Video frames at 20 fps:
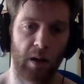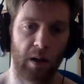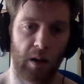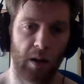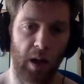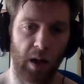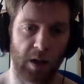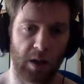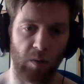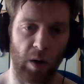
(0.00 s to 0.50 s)

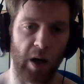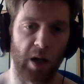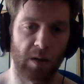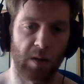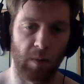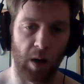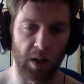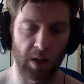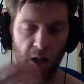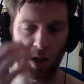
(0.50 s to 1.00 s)
that's raised
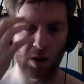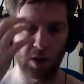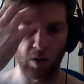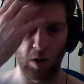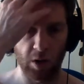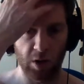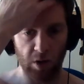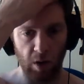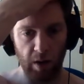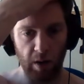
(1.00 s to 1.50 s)
my
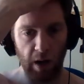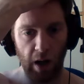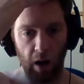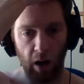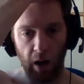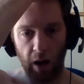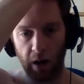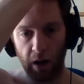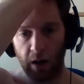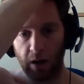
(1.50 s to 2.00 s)
testosterone that
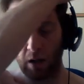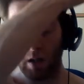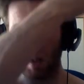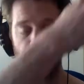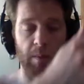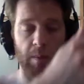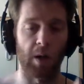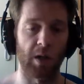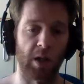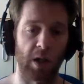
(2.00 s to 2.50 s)
high, because he
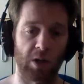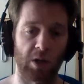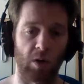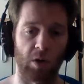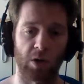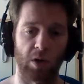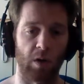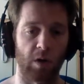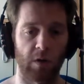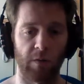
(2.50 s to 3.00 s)
said my
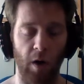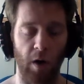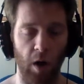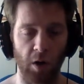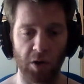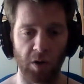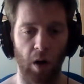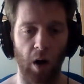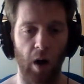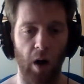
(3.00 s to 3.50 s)
testosterone is far
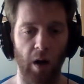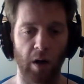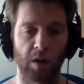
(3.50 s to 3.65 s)
too high.